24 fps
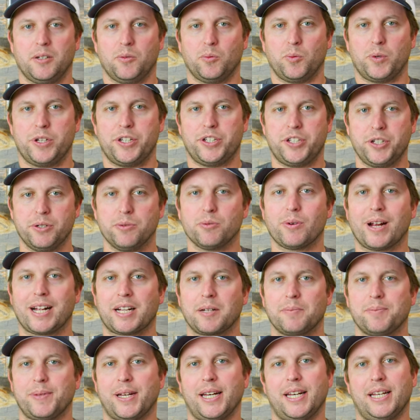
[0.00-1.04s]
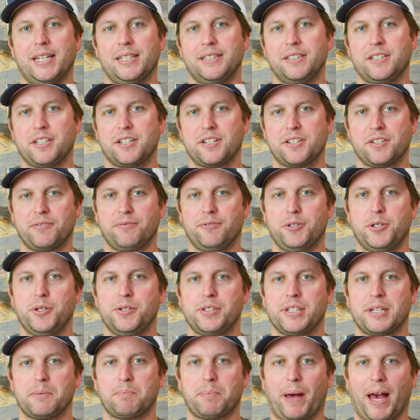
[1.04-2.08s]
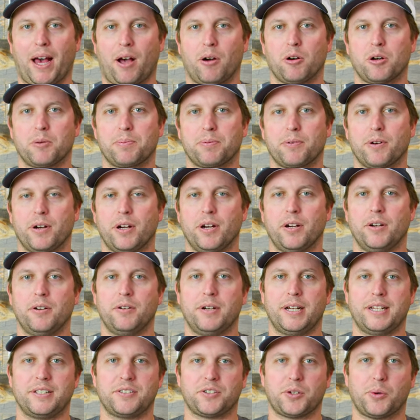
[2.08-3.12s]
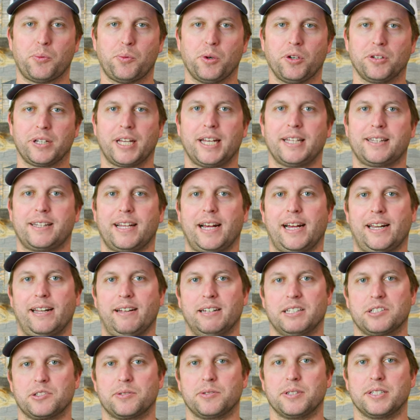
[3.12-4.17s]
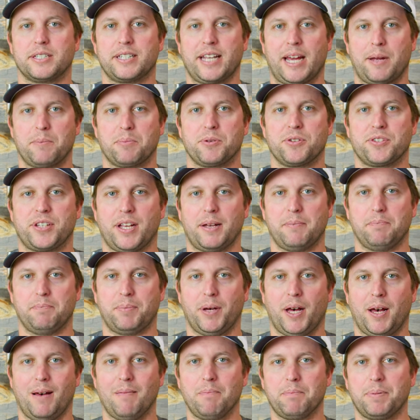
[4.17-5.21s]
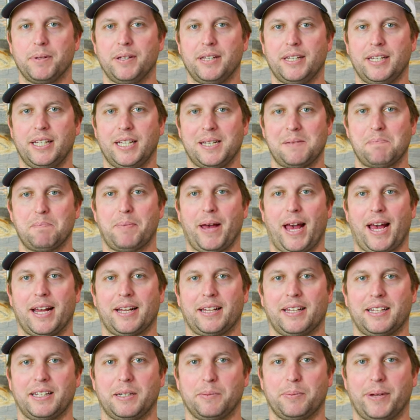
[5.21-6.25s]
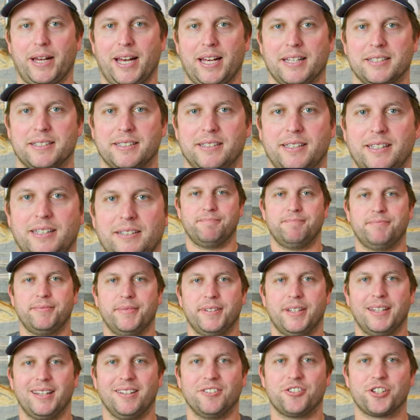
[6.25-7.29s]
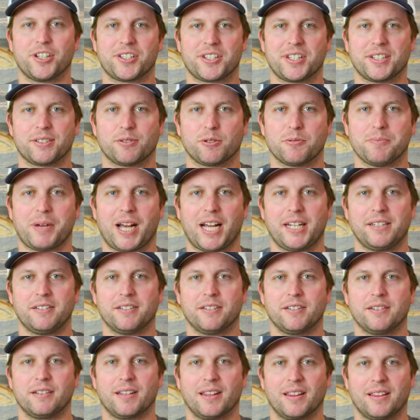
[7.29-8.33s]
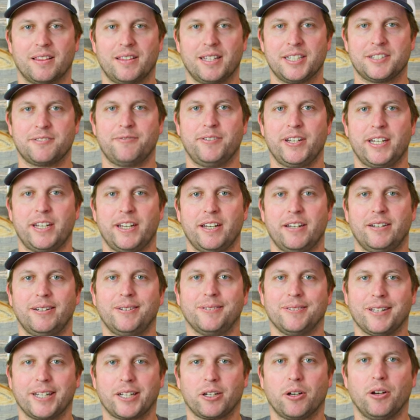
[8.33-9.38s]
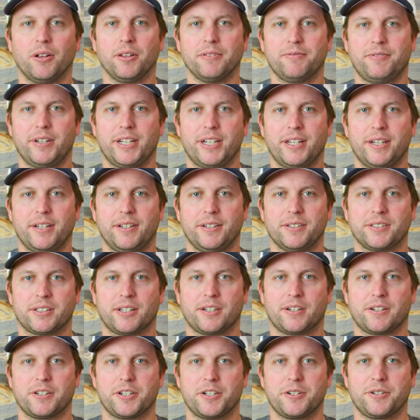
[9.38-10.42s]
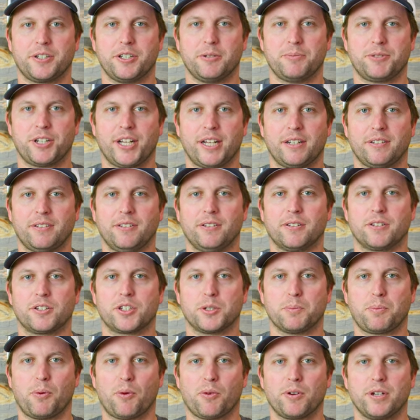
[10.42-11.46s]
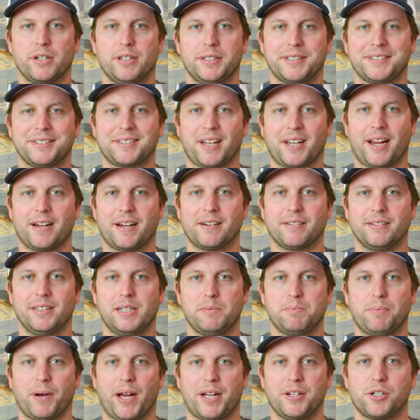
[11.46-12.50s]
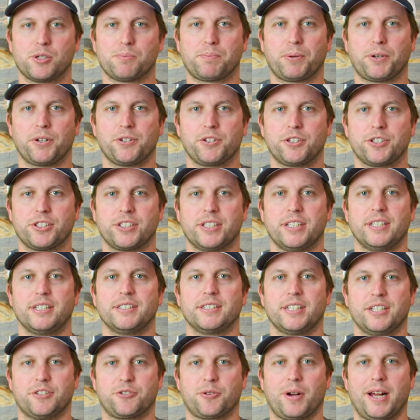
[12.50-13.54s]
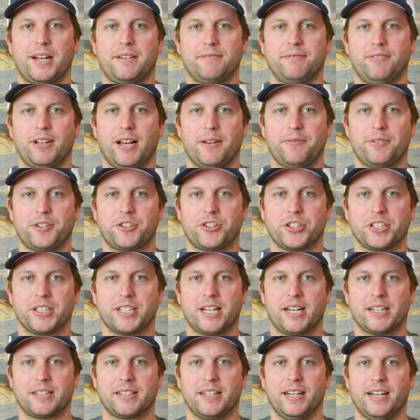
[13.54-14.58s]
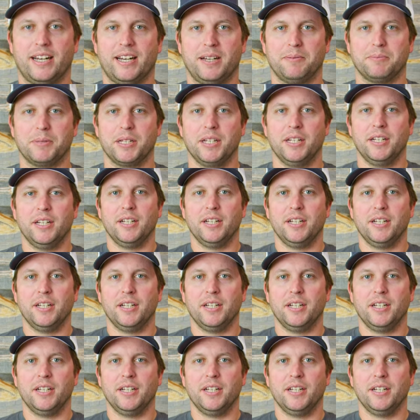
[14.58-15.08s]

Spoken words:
we do recommend using Power Pro, as you will get that extra 10% bump in backing capacity. And just as a reminder, this video, like all the videos on our YouTube channel, are supported entirely by your purchases at trideandflyfishing.com.